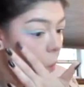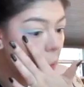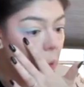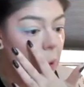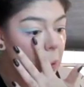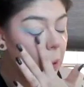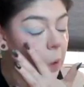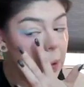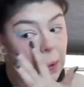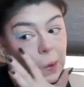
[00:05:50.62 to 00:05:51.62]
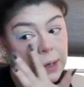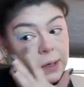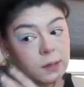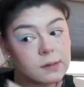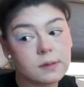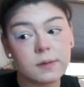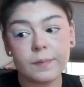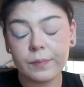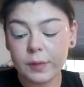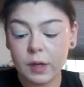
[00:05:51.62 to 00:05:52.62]
Oh goodness.
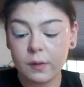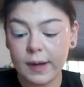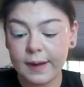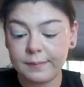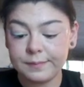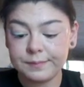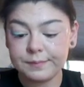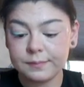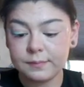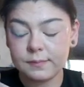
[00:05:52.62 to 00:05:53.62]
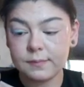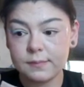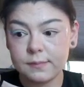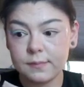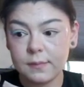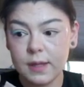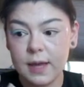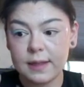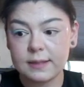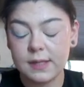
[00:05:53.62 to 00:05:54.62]
Okay.
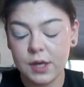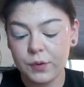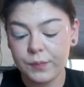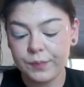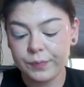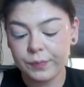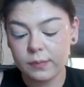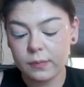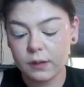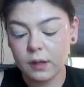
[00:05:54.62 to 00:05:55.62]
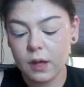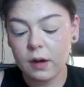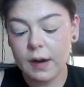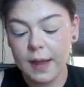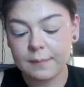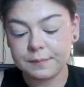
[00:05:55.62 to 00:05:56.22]
Yeah, that's cute. All right.